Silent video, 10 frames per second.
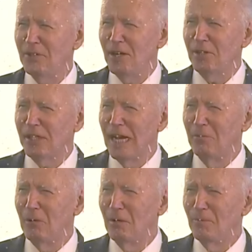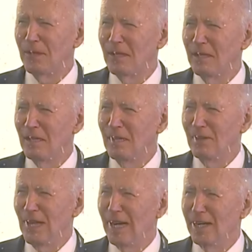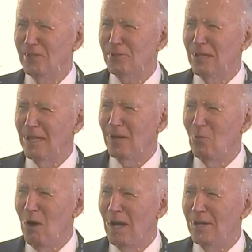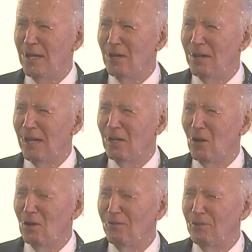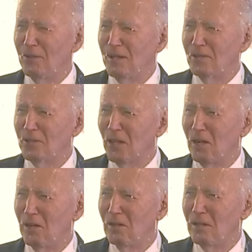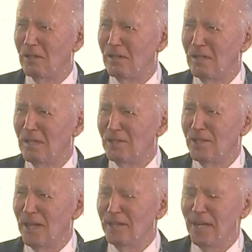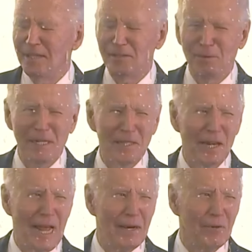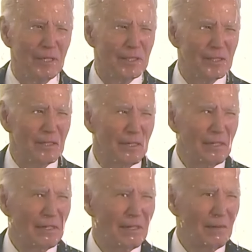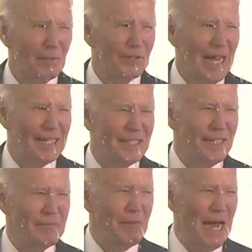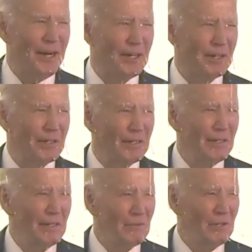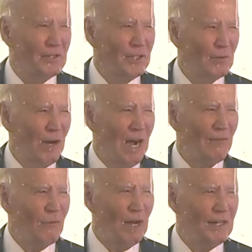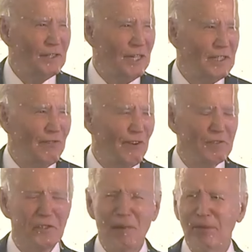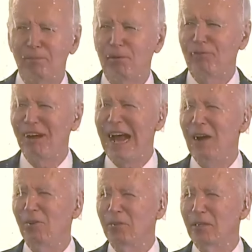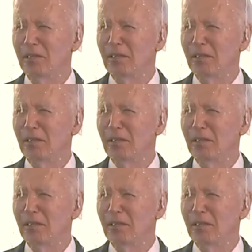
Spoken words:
the dinner table. That history led Wanda here in Angola a few years ago. She did not speak the language, but that didn't matter. When she arrived, Wanda said she felt something profound,